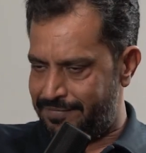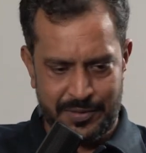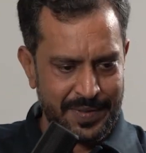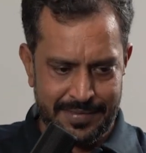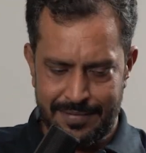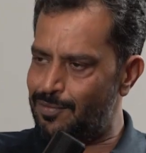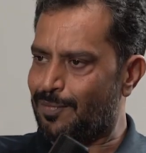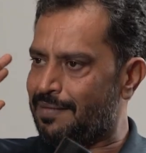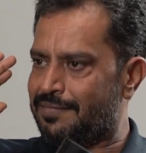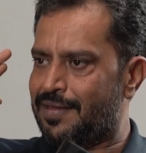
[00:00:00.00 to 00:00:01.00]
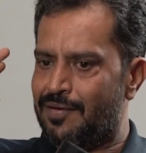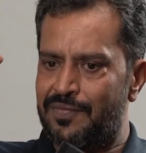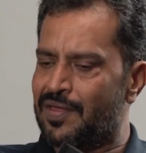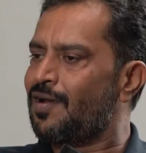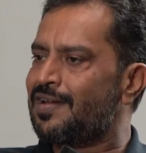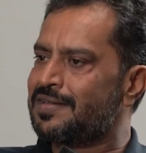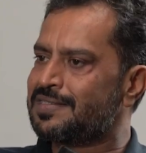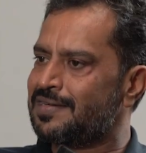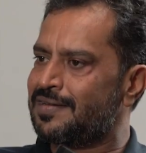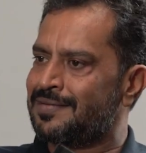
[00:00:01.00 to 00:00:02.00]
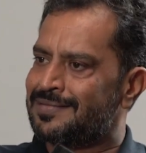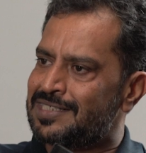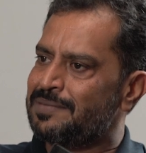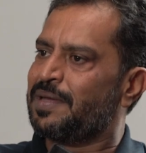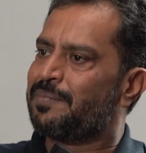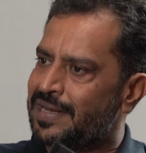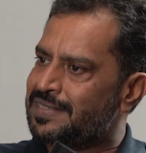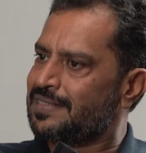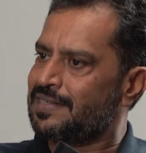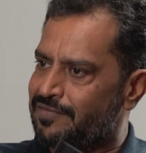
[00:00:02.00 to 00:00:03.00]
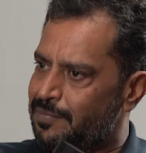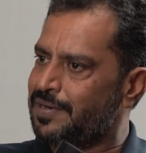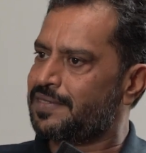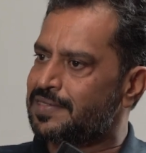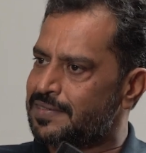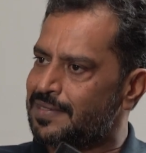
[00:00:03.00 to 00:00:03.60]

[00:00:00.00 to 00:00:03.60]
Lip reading: which means, look, we are not interested in shipping presses after presses.